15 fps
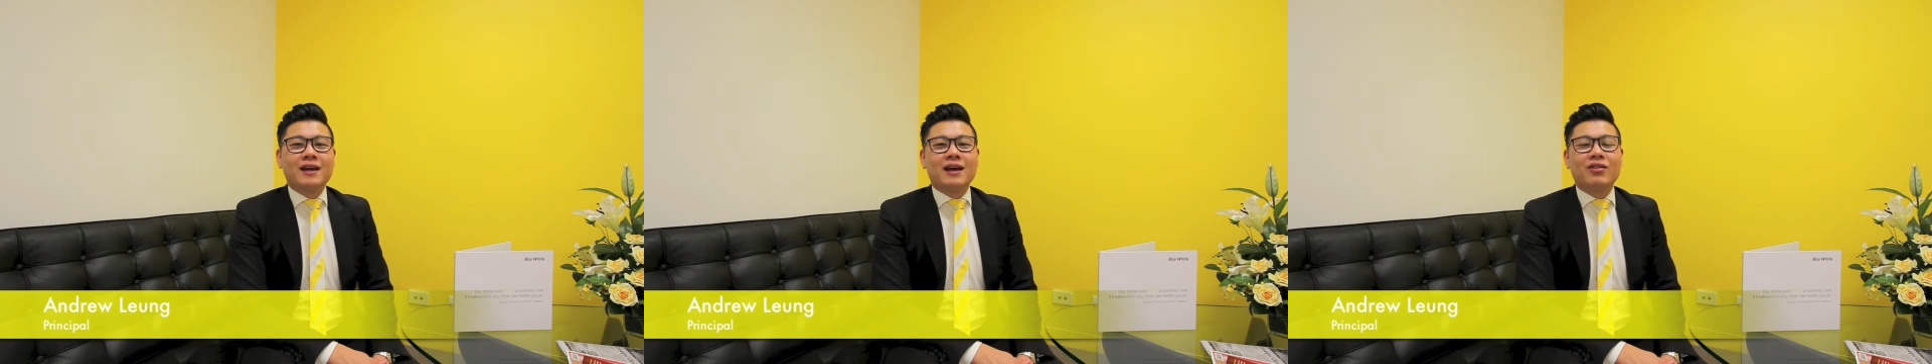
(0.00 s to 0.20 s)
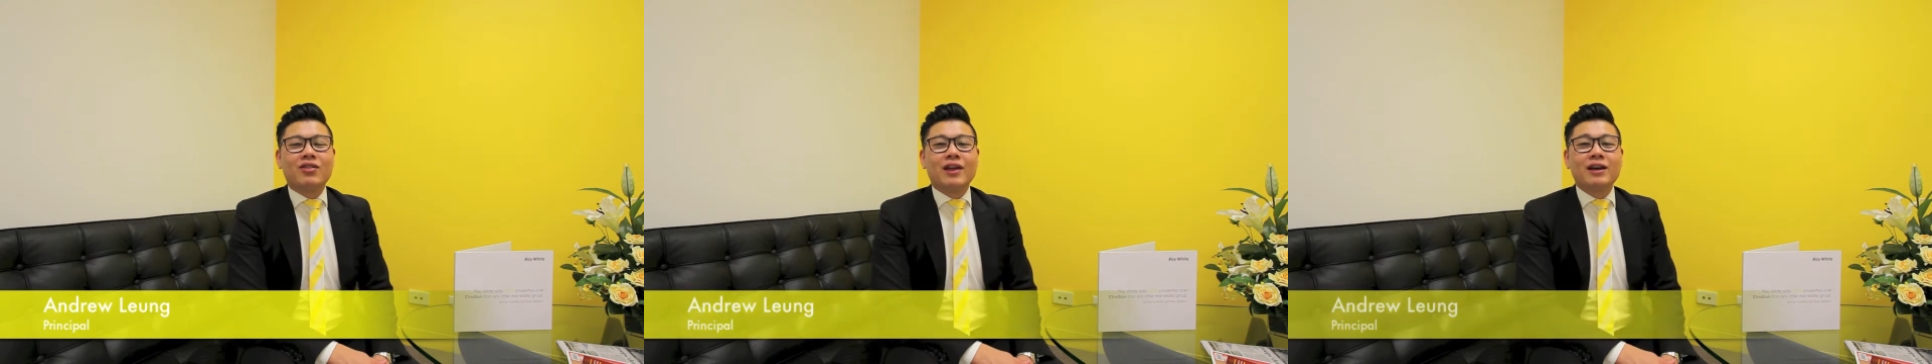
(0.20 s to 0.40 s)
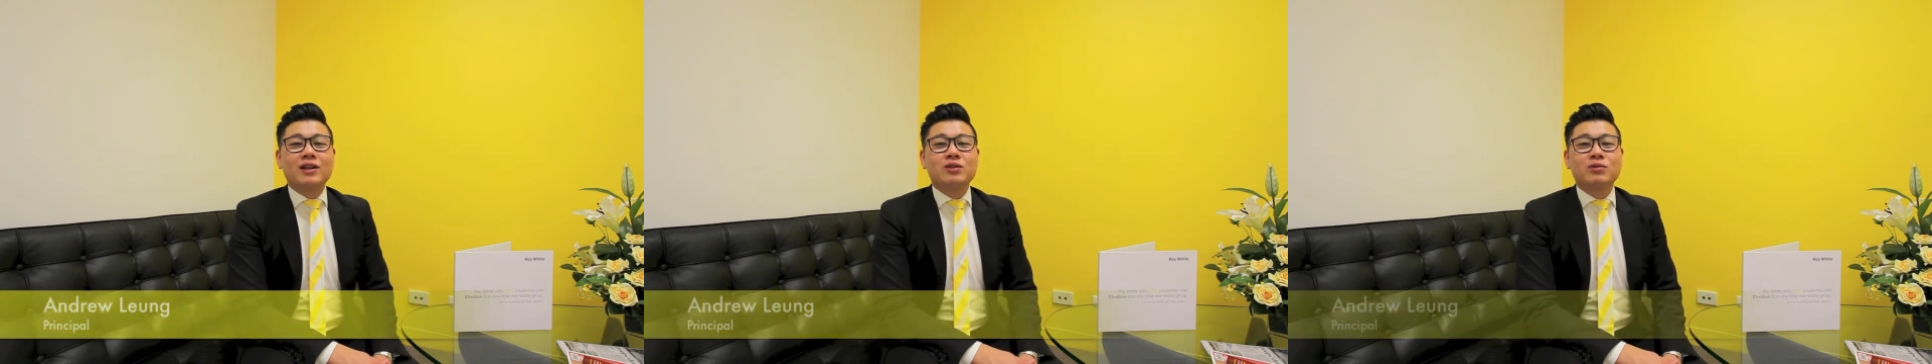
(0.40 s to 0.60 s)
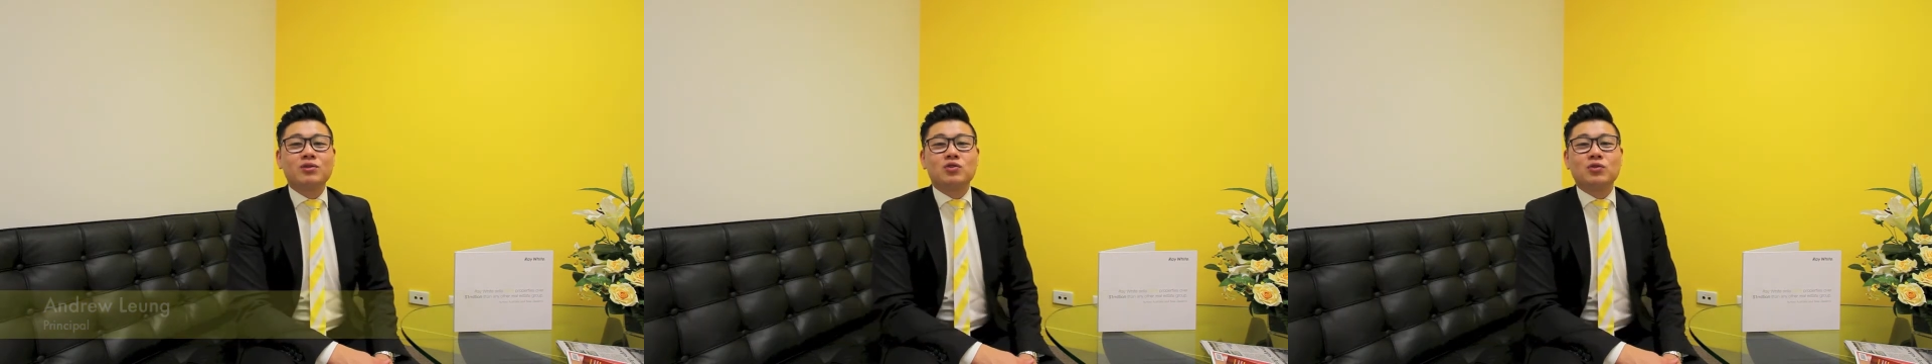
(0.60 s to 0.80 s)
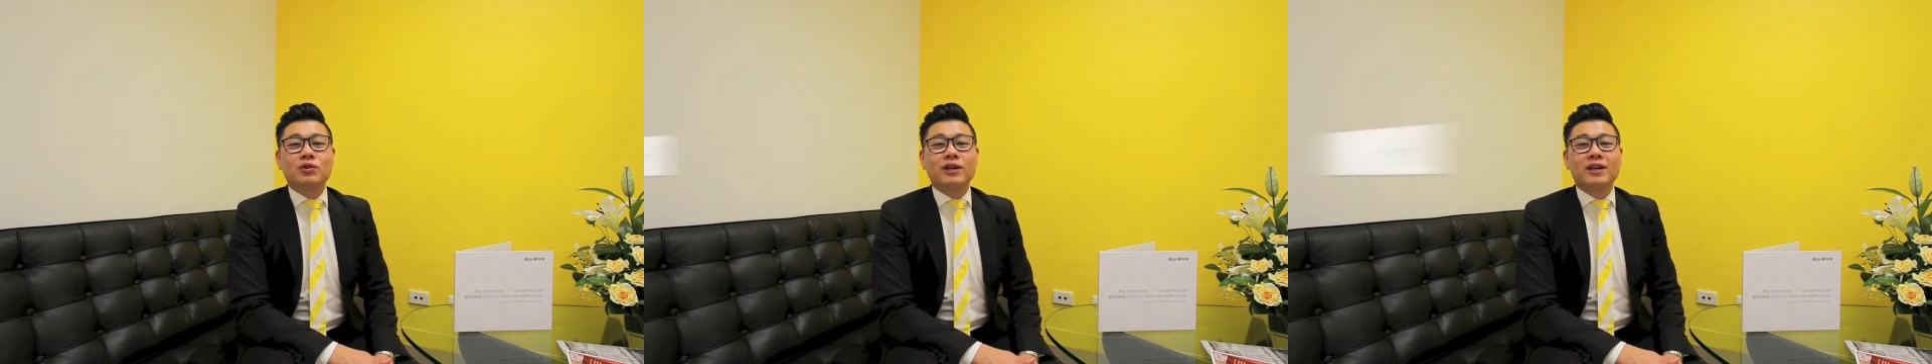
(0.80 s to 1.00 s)
and thanks for
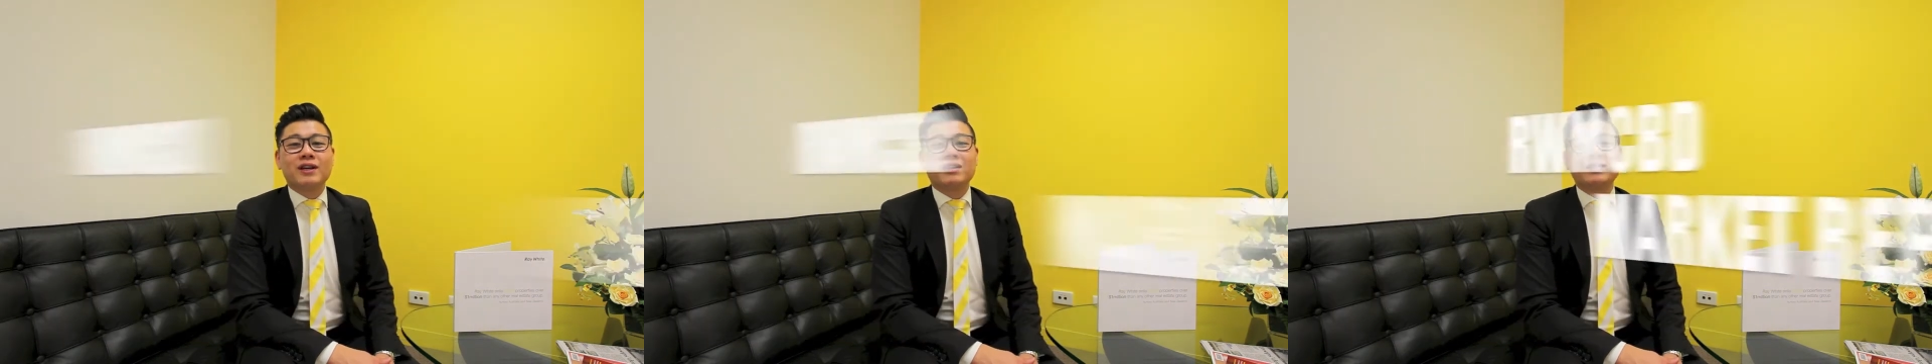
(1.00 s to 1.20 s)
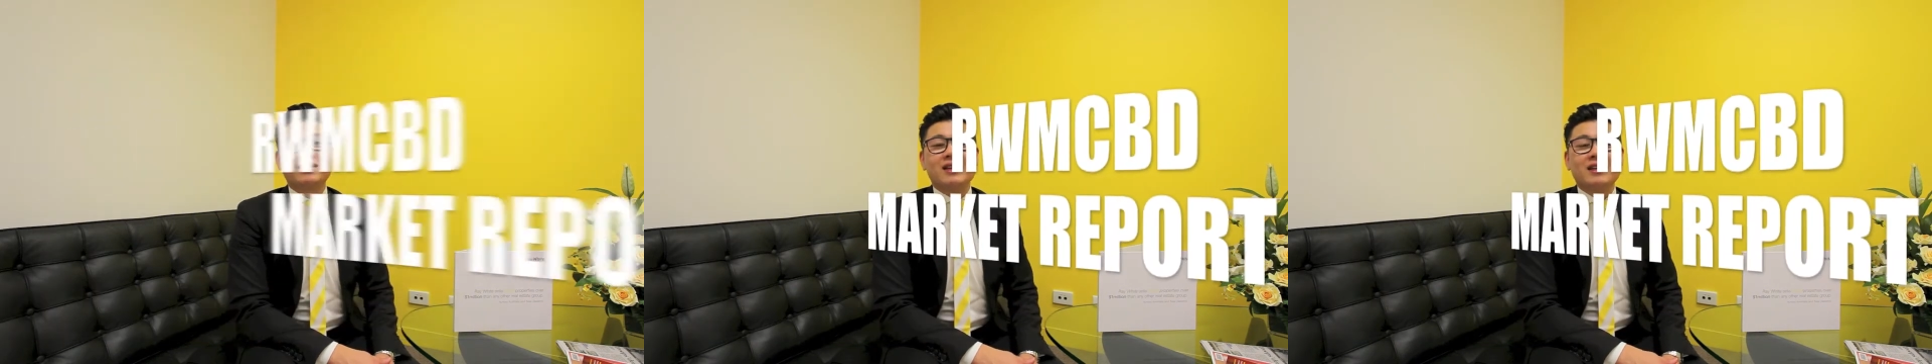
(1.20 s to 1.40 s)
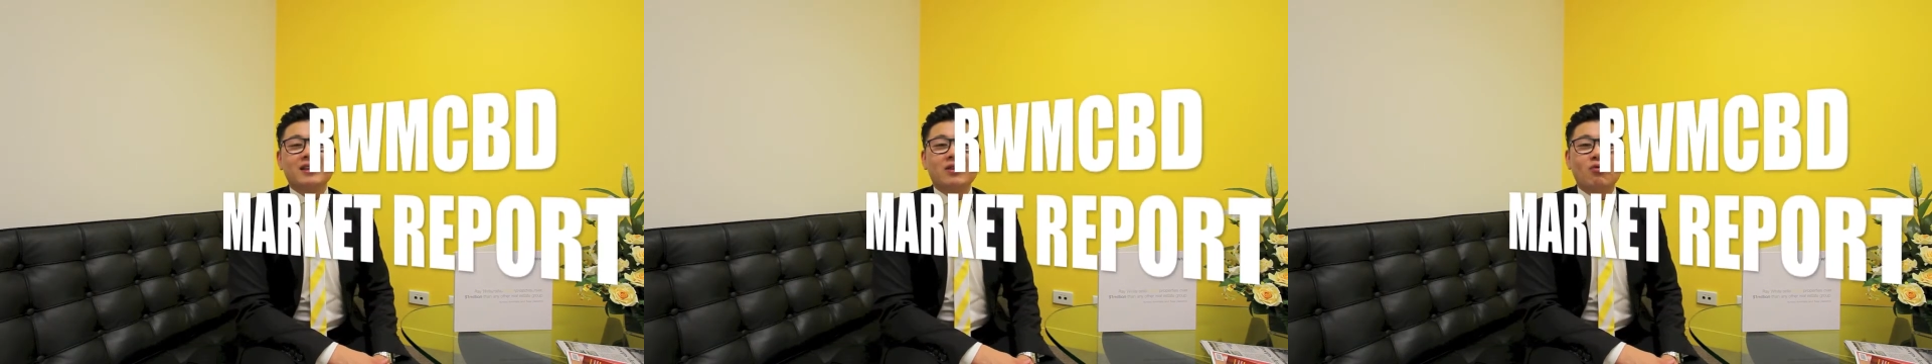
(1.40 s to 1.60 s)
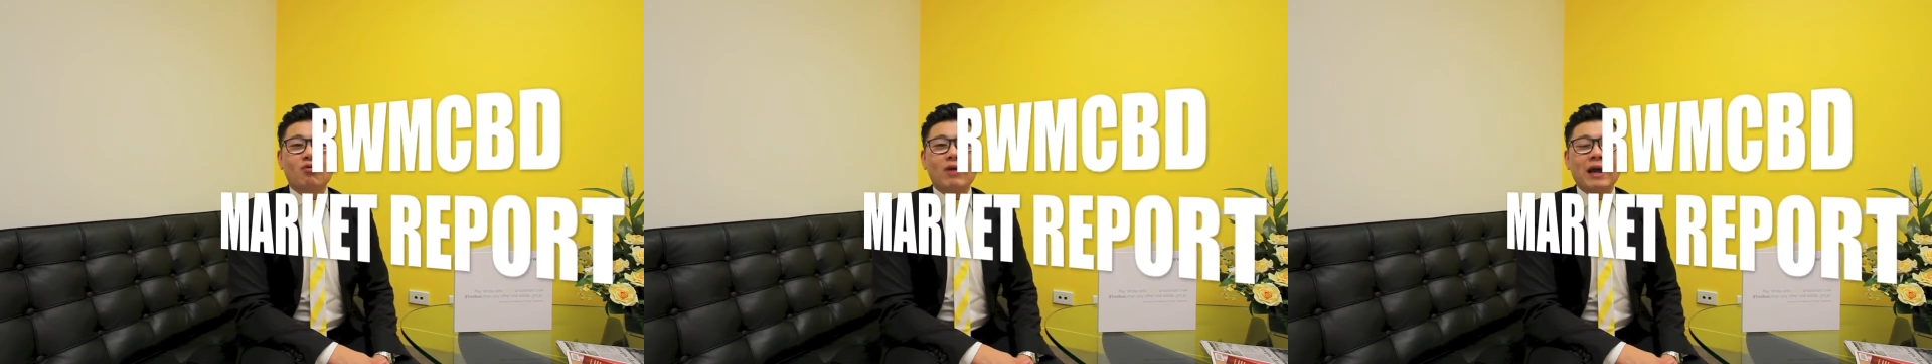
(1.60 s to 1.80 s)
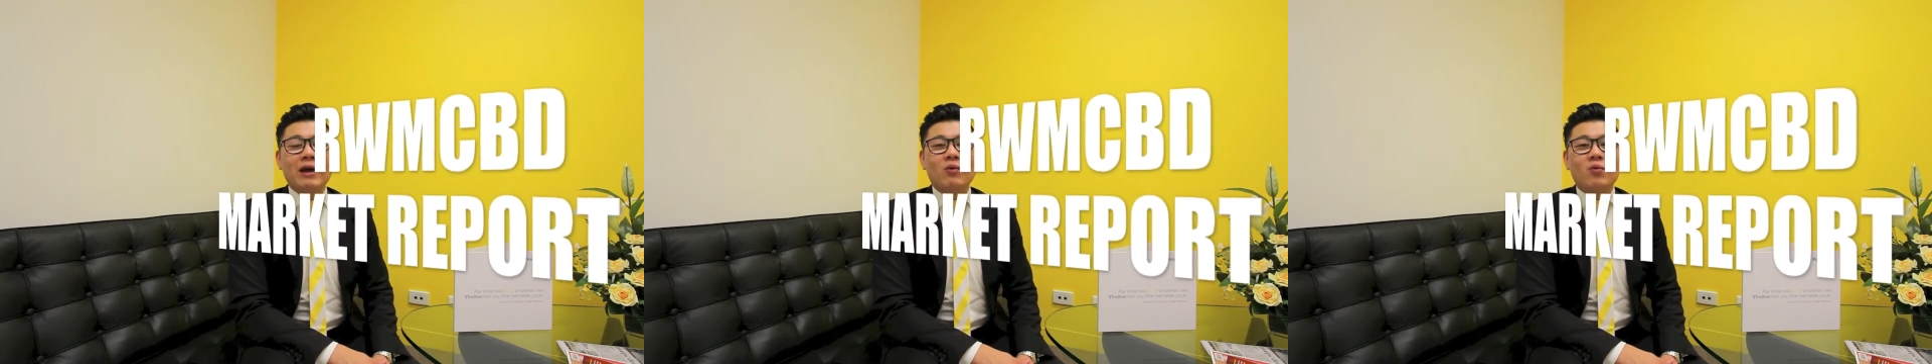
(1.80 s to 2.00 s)
joining us in the Ray